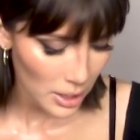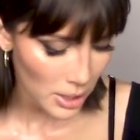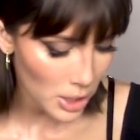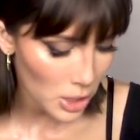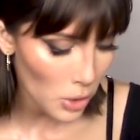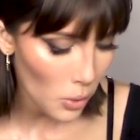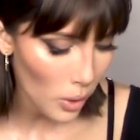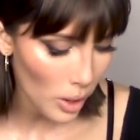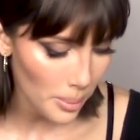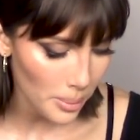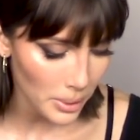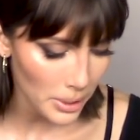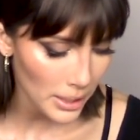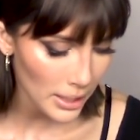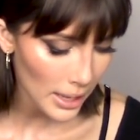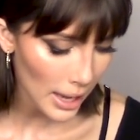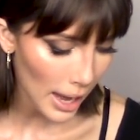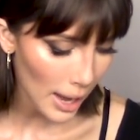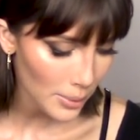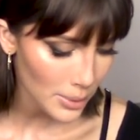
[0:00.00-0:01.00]

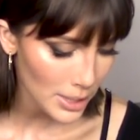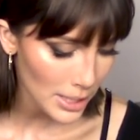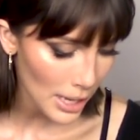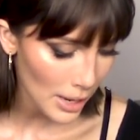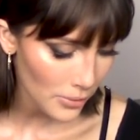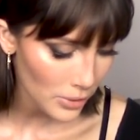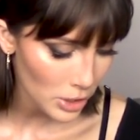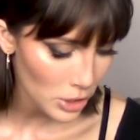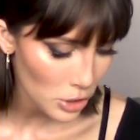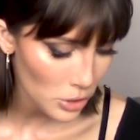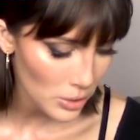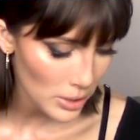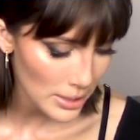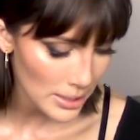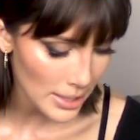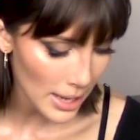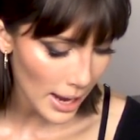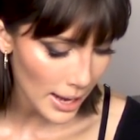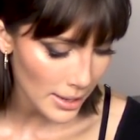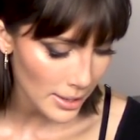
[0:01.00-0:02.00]
Normally, I would never do this
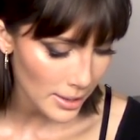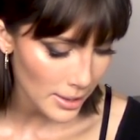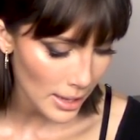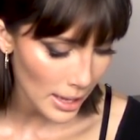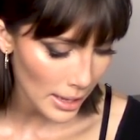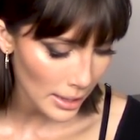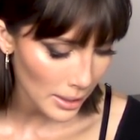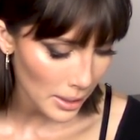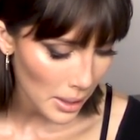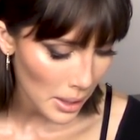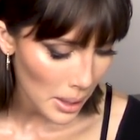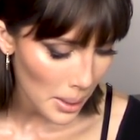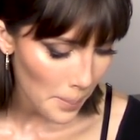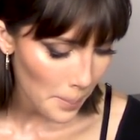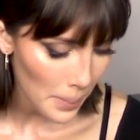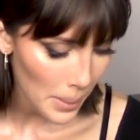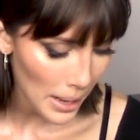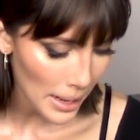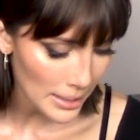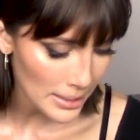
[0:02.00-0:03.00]
kind of thing,
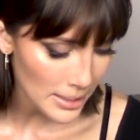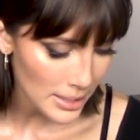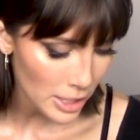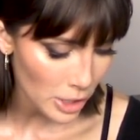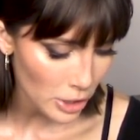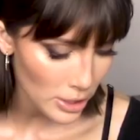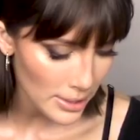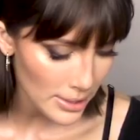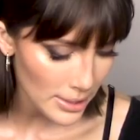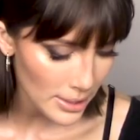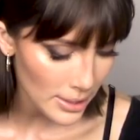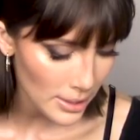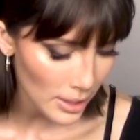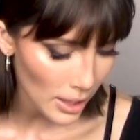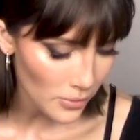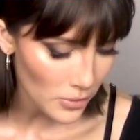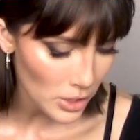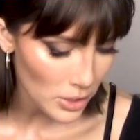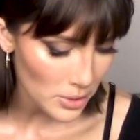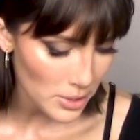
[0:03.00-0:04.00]
but I seriously
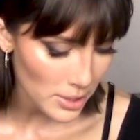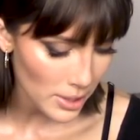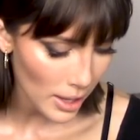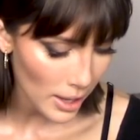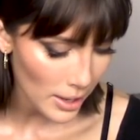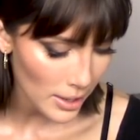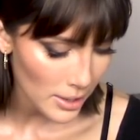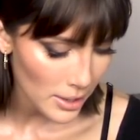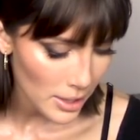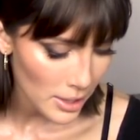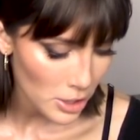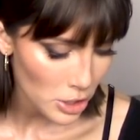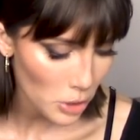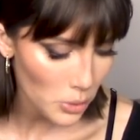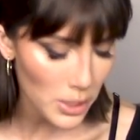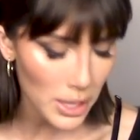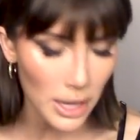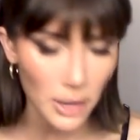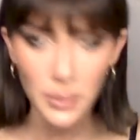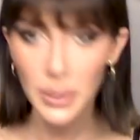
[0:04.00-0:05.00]
love you, slut. So
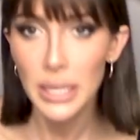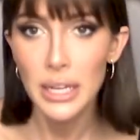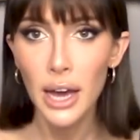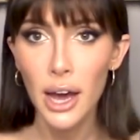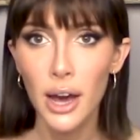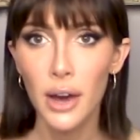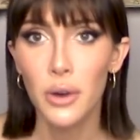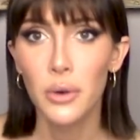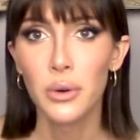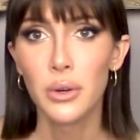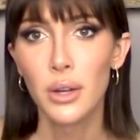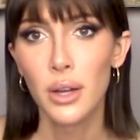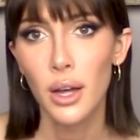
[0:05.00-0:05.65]
here we go.